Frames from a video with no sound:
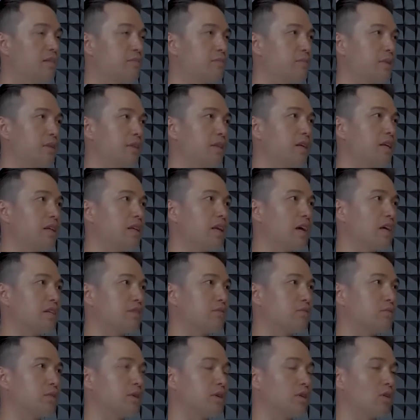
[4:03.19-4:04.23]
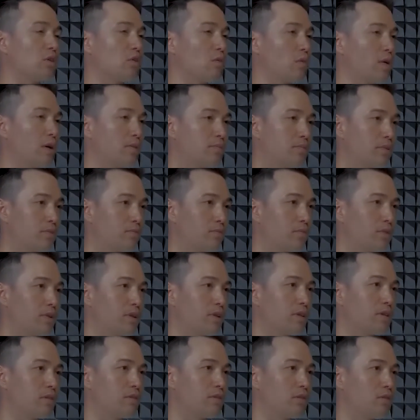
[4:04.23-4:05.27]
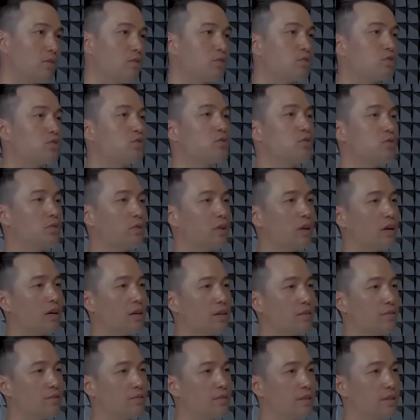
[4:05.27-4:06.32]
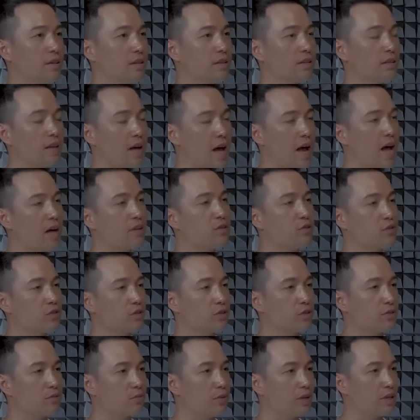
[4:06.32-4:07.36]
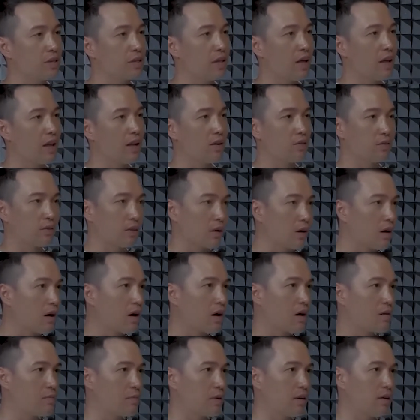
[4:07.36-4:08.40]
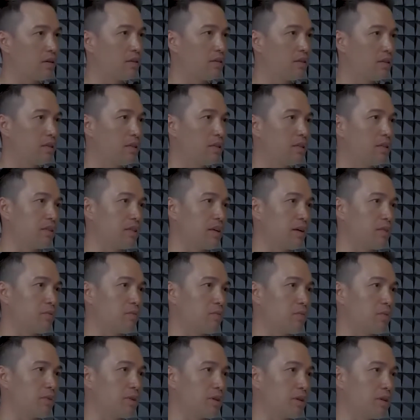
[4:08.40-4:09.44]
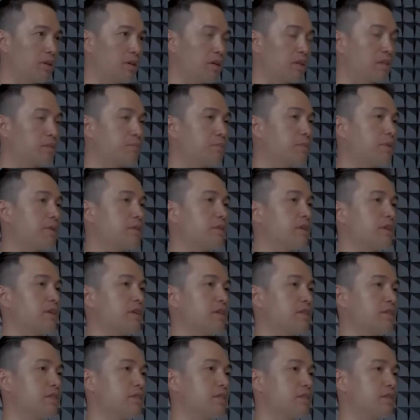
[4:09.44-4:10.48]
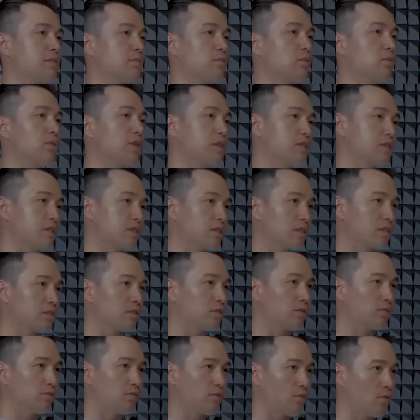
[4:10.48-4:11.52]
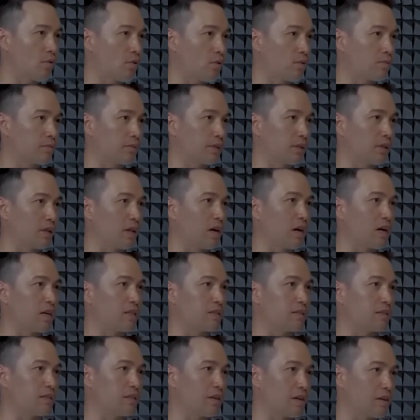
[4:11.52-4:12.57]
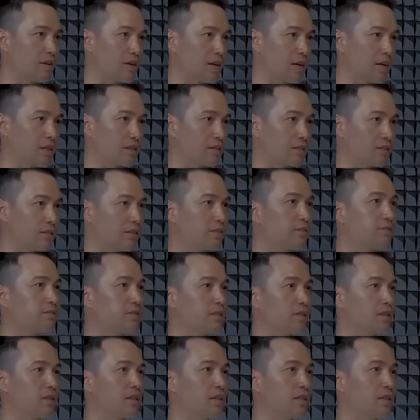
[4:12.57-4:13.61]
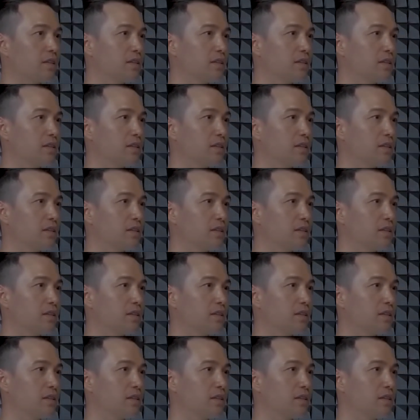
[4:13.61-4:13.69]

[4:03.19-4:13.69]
But then as we grow up and we go through life, the actions we take or the karma that we experience will then start to form the lines in our hands differently.